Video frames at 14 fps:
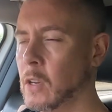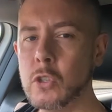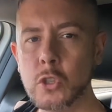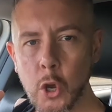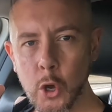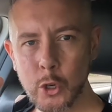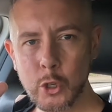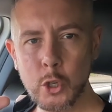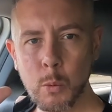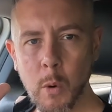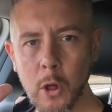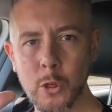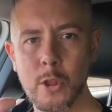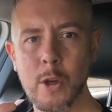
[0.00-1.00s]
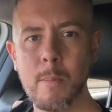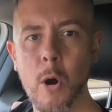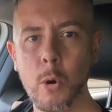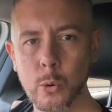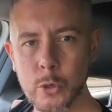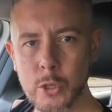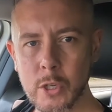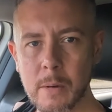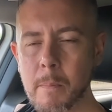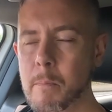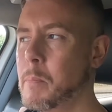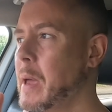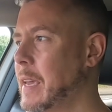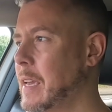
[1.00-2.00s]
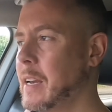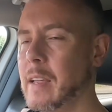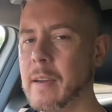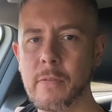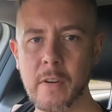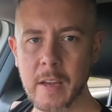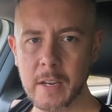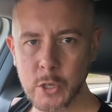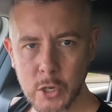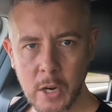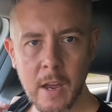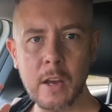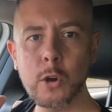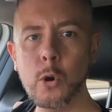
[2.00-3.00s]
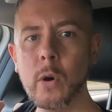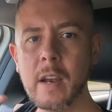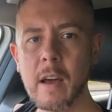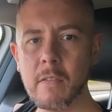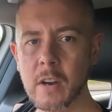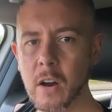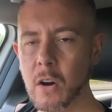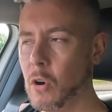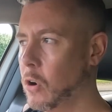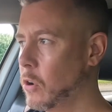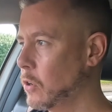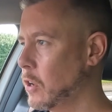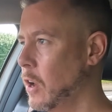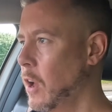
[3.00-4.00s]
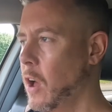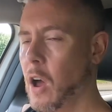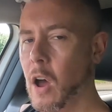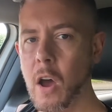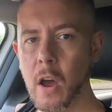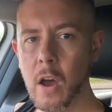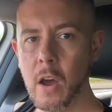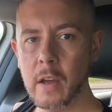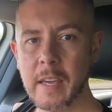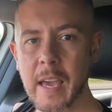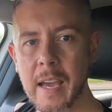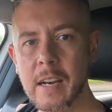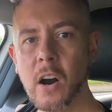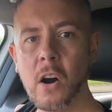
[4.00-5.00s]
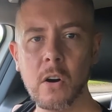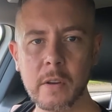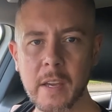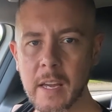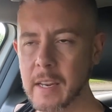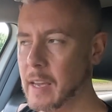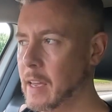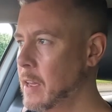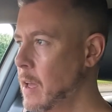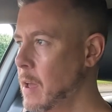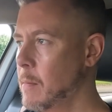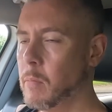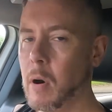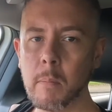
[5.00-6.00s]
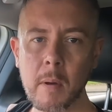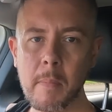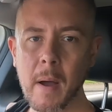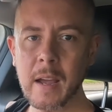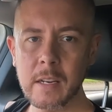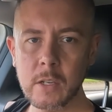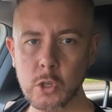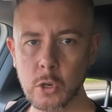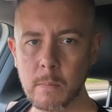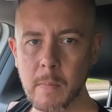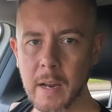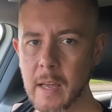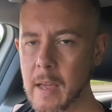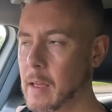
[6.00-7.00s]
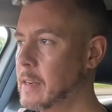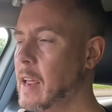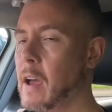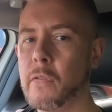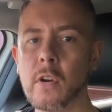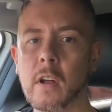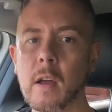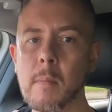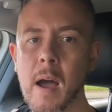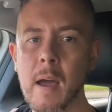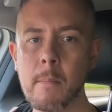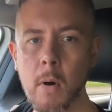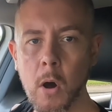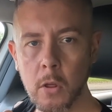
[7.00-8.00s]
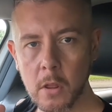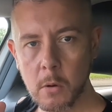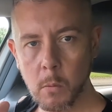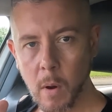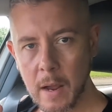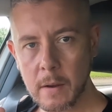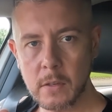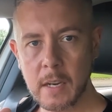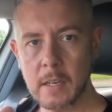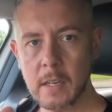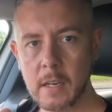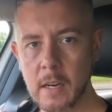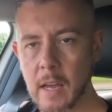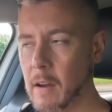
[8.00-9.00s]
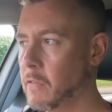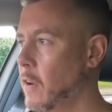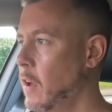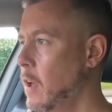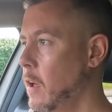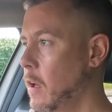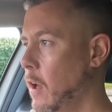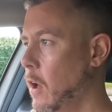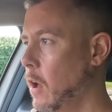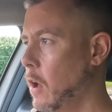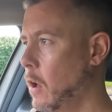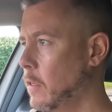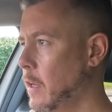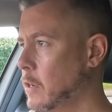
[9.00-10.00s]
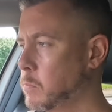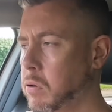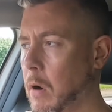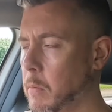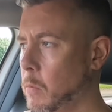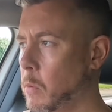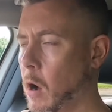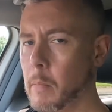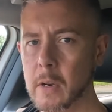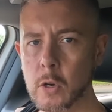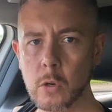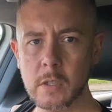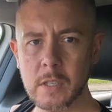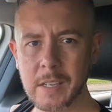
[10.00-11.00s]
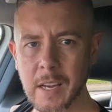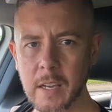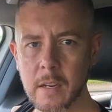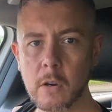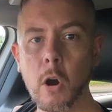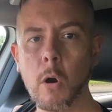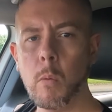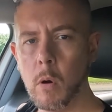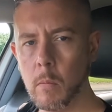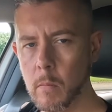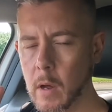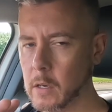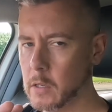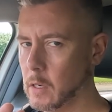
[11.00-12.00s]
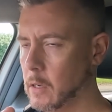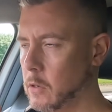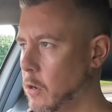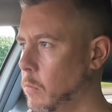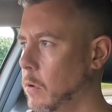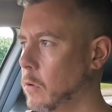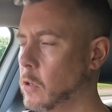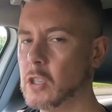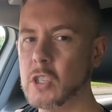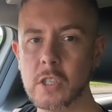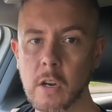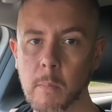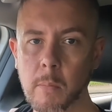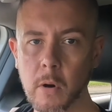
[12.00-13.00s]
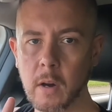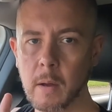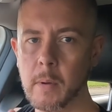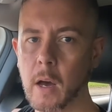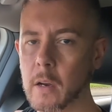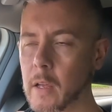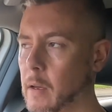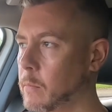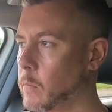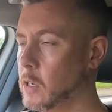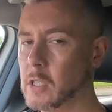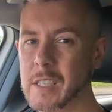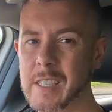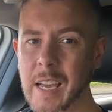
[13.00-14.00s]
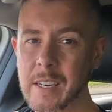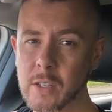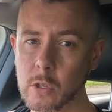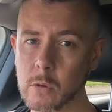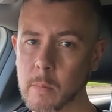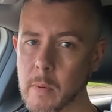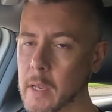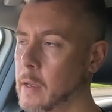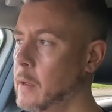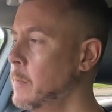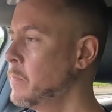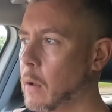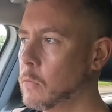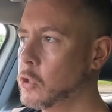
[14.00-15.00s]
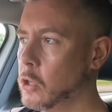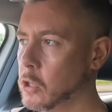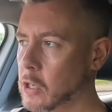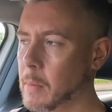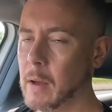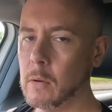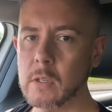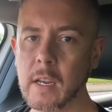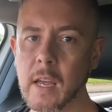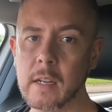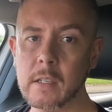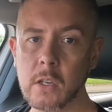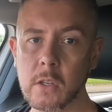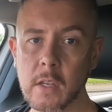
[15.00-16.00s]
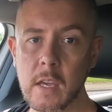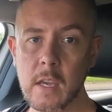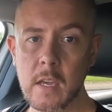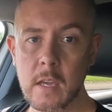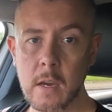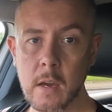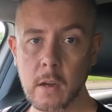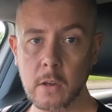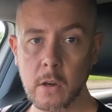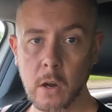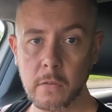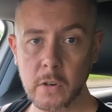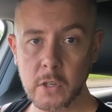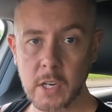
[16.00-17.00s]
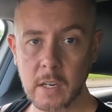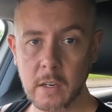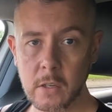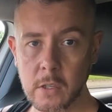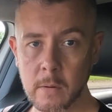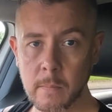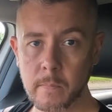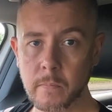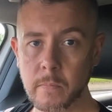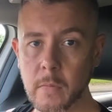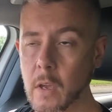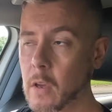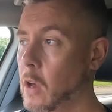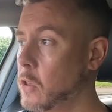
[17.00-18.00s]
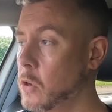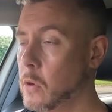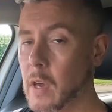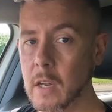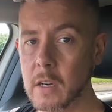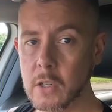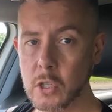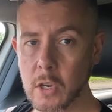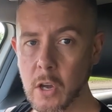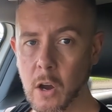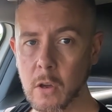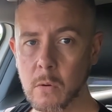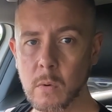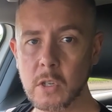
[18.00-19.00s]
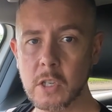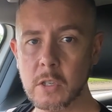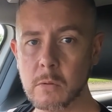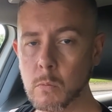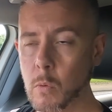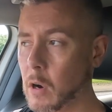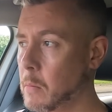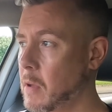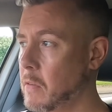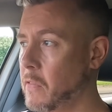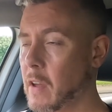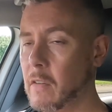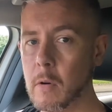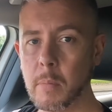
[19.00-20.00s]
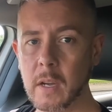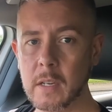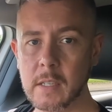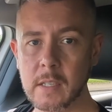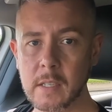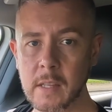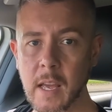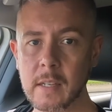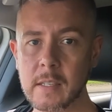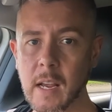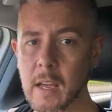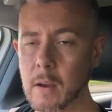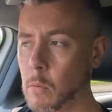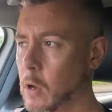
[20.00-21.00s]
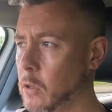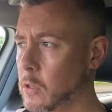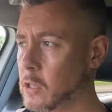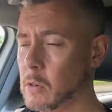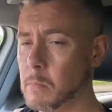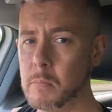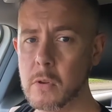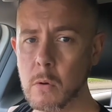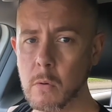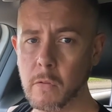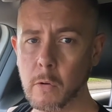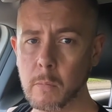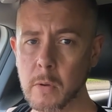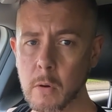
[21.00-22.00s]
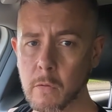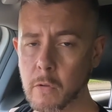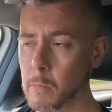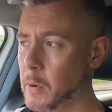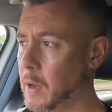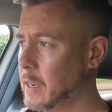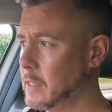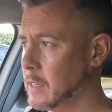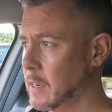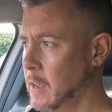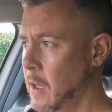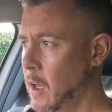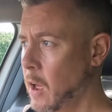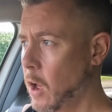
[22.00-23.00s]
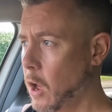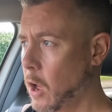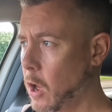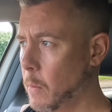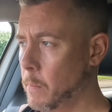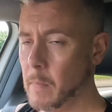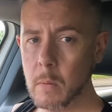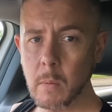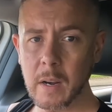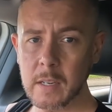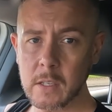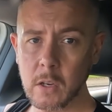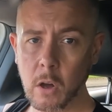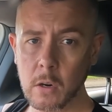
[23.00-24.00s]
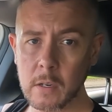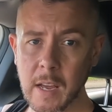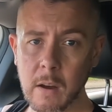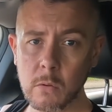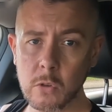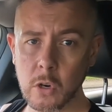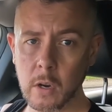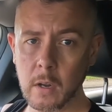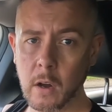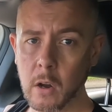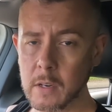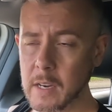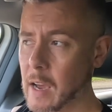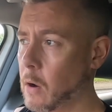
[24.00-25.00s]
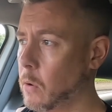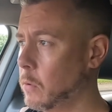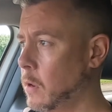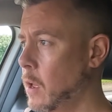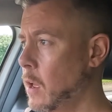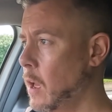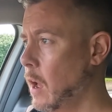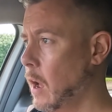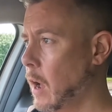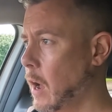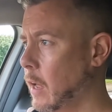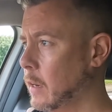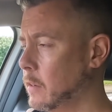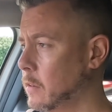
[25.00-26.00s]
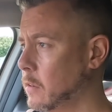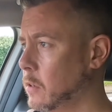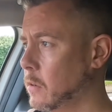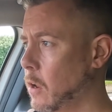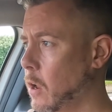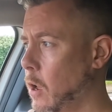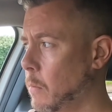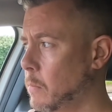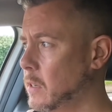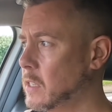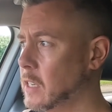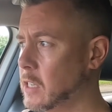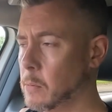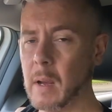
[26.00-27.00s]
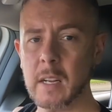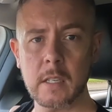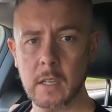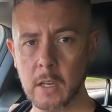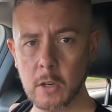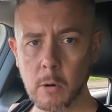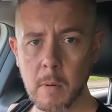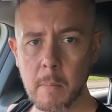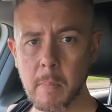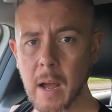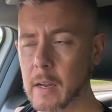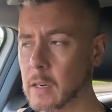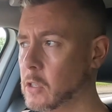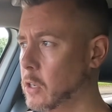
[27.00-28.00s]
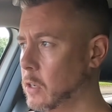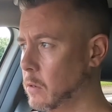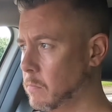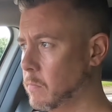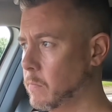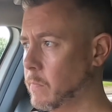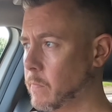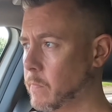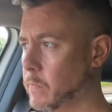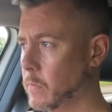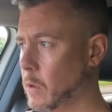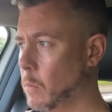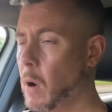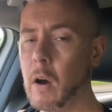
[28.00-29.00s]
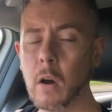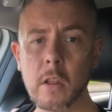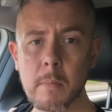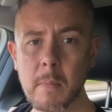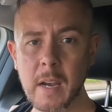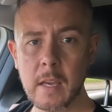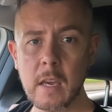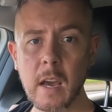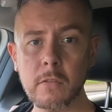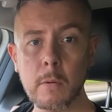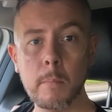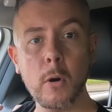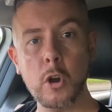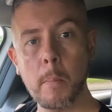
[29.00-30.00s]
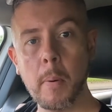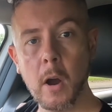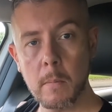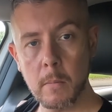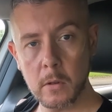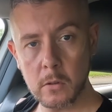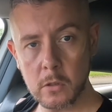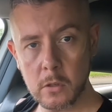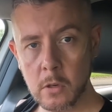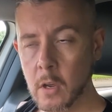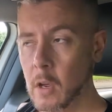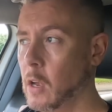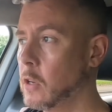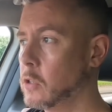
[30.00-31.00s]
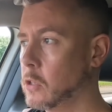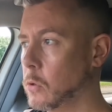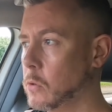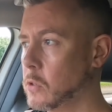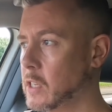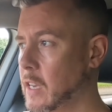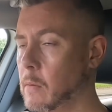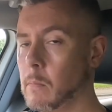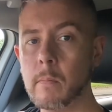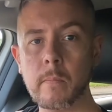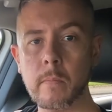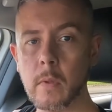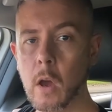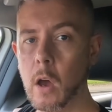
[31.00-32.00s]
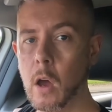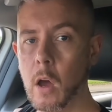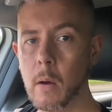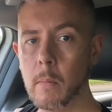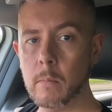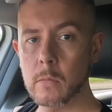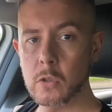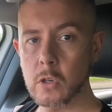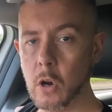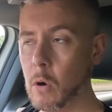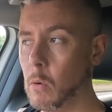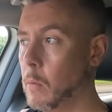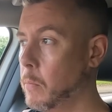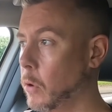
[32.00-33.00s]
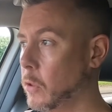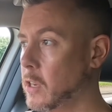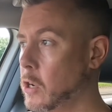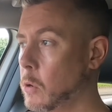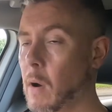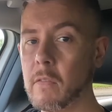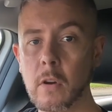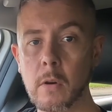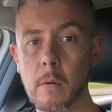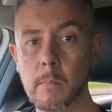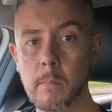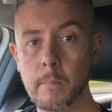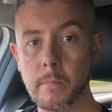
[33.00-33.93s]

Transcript: turns you on the most. Picking your fish, going having a look, uh, getting all giddy, probably buying too many, definitely buying more than the wife said you could have. Uh, that's probably what I'll be doing today. No, I won't, actually. No, I won't, because she's not put a limit on it, which is dangerous for me. I'm just about to get to the Koi Fish Dealers. Uh, UK Nishigoi, which is one of my favourite places in the entire world. It's a beautiful, beautiful place. Um, it went into lockdown during lockdown and um, uh, is systematically coming back to, well, at the minute you have to book appointments to go and see them. Um, so, but they do have a,